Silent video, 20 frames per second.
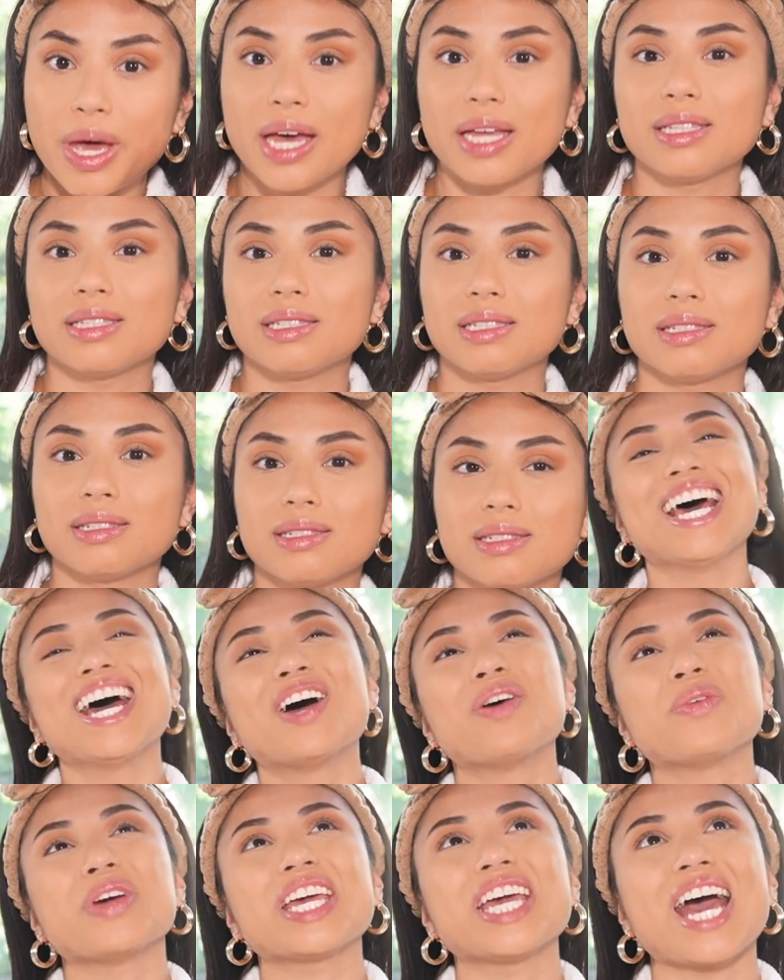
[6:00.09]
pets.
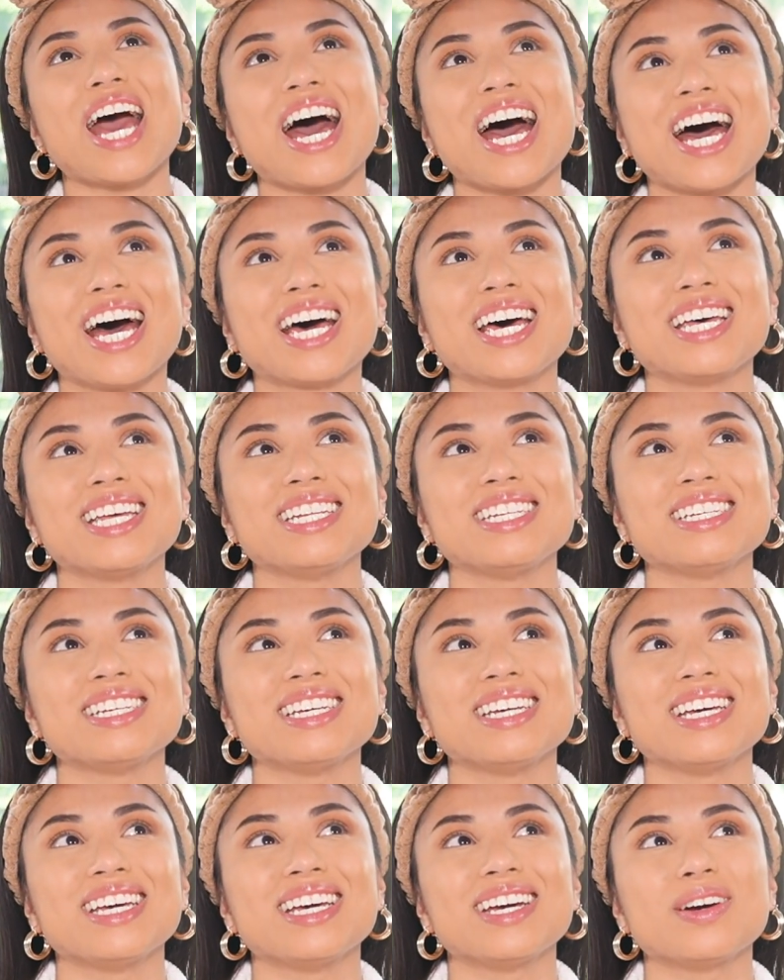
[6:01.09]
We
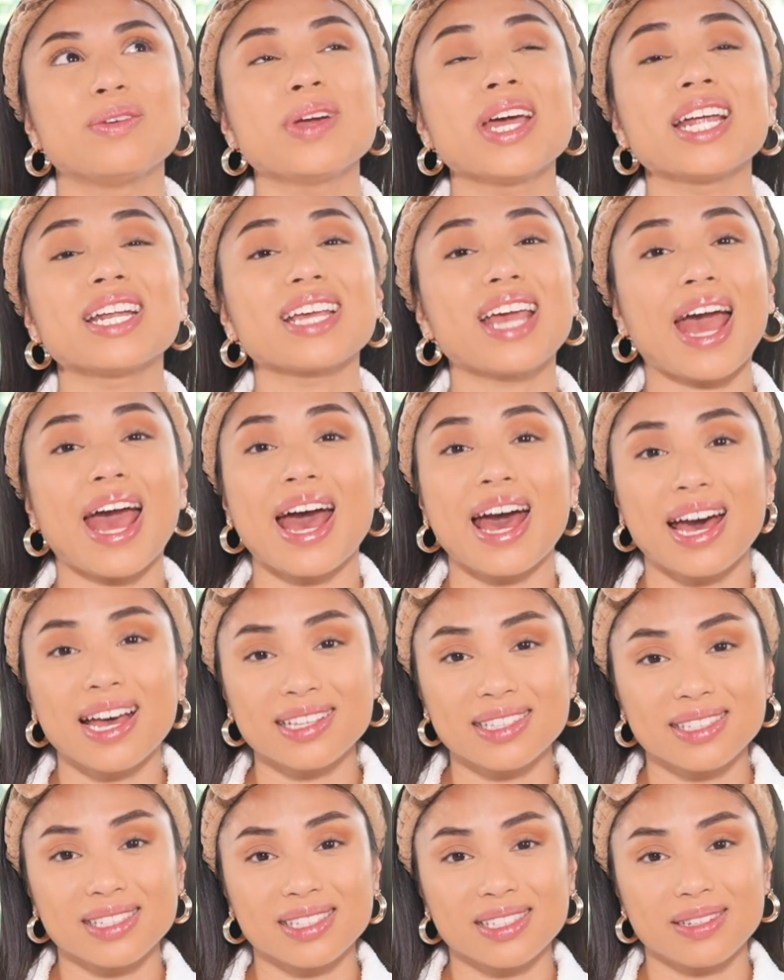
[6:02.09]
had, we had
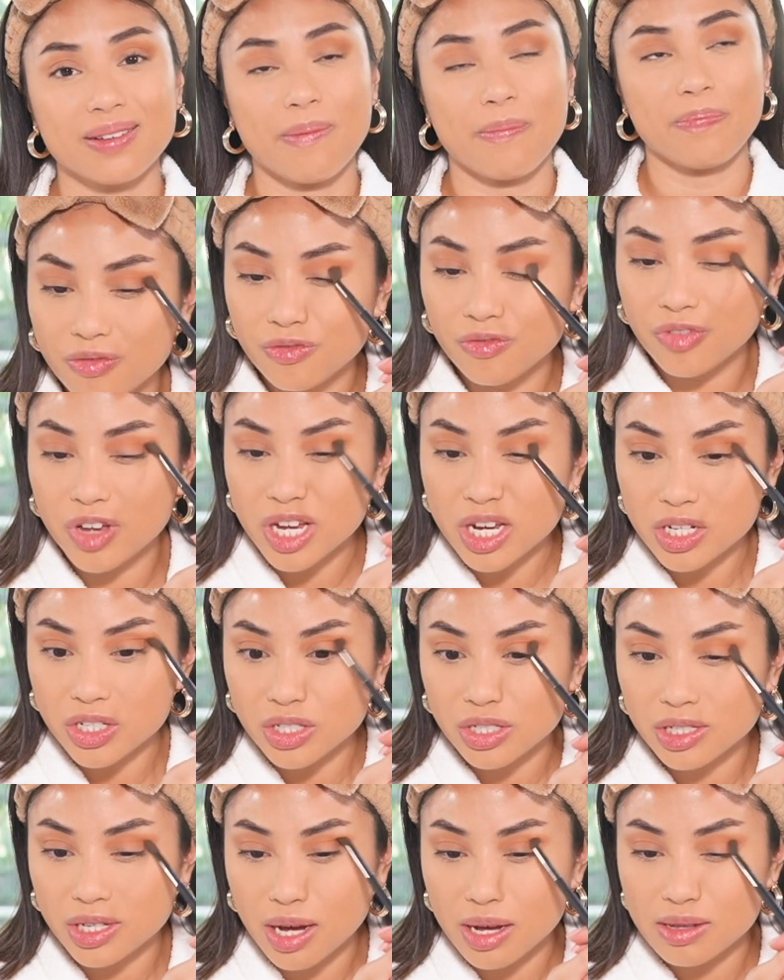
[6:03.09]
cats,
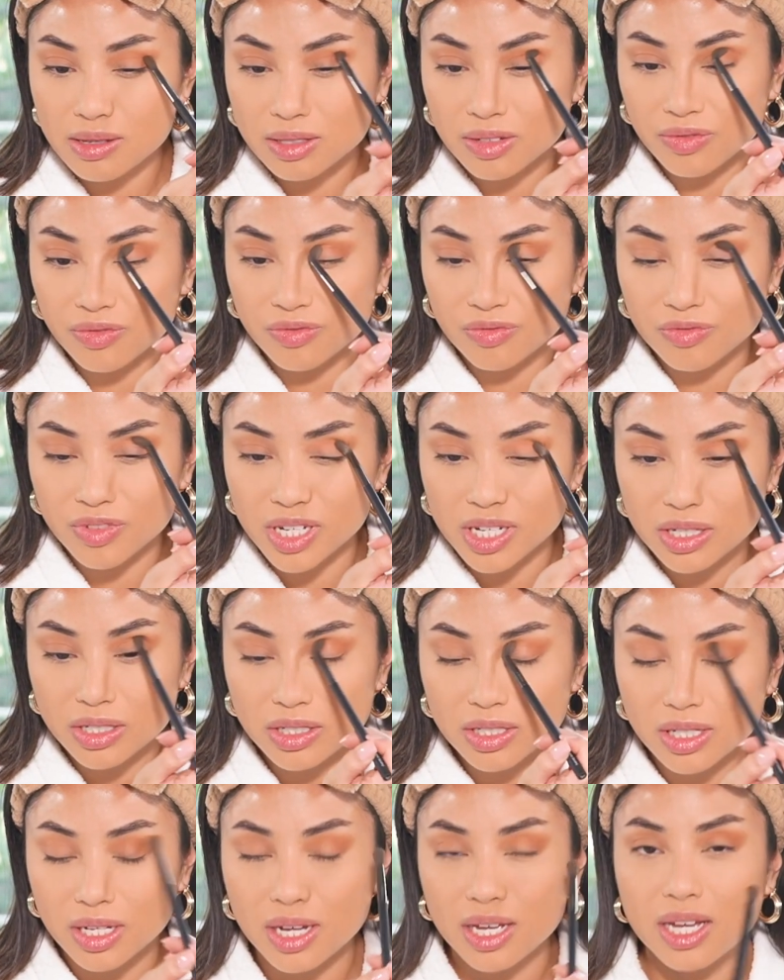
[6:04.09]
fish, tons of
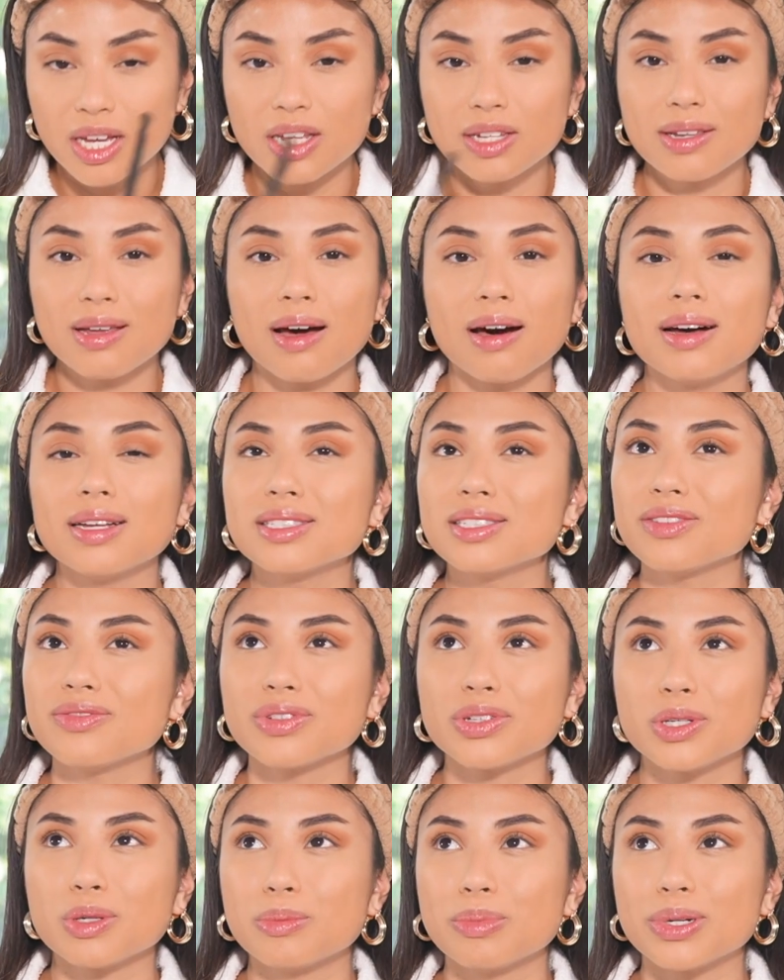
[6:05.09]
fish, tons
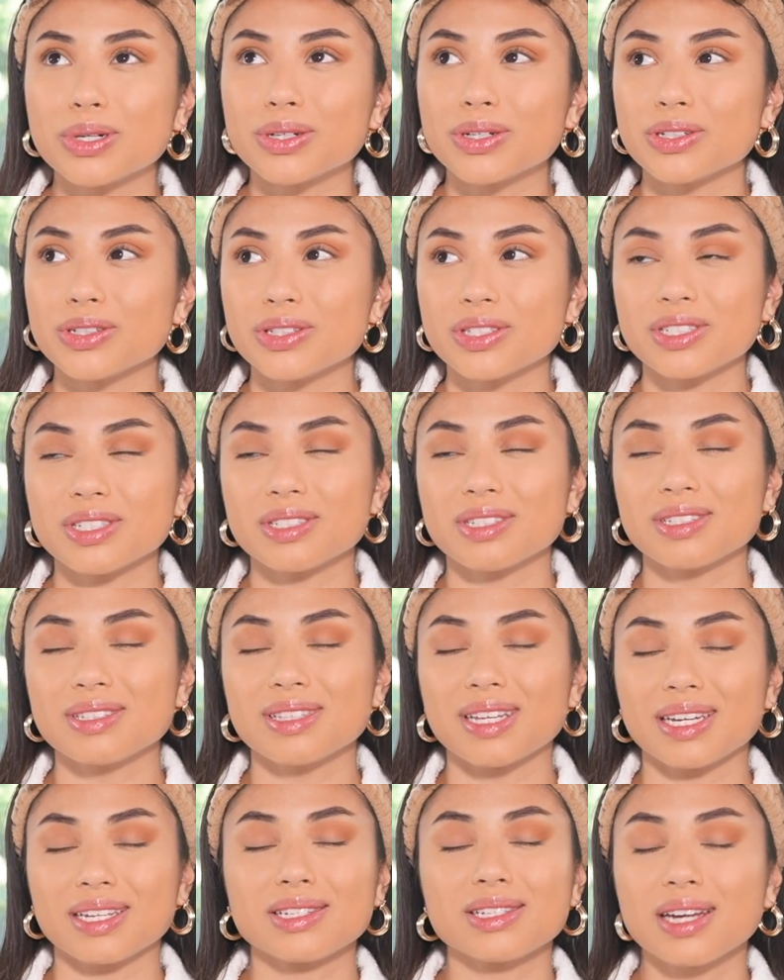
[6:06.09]
of little birds,
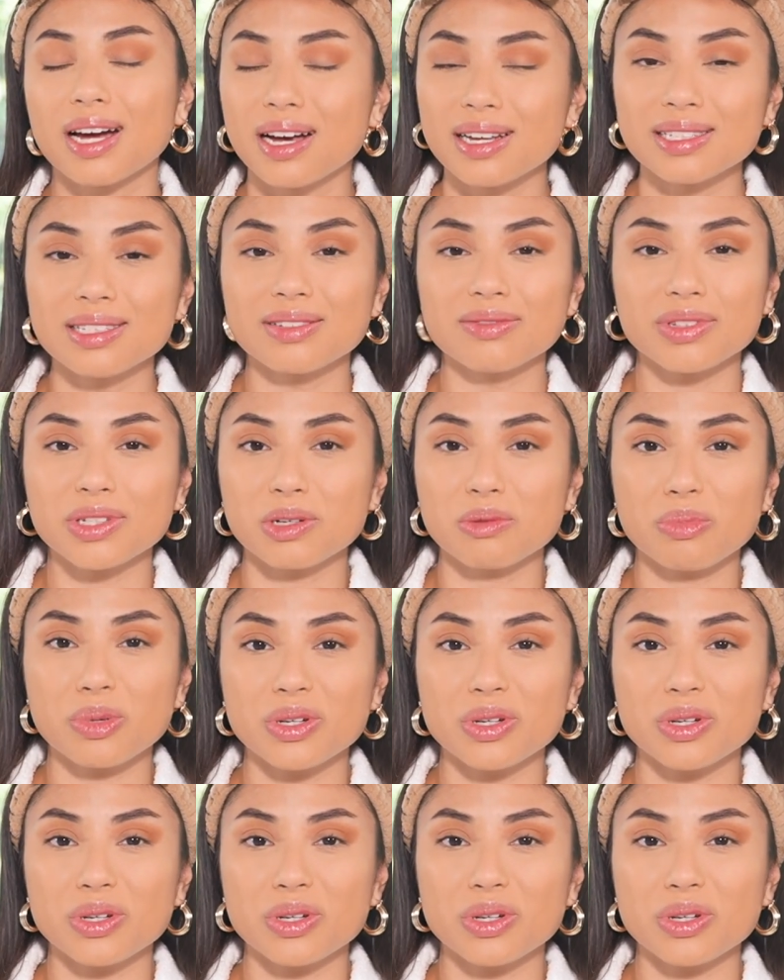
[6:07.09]
like tons of little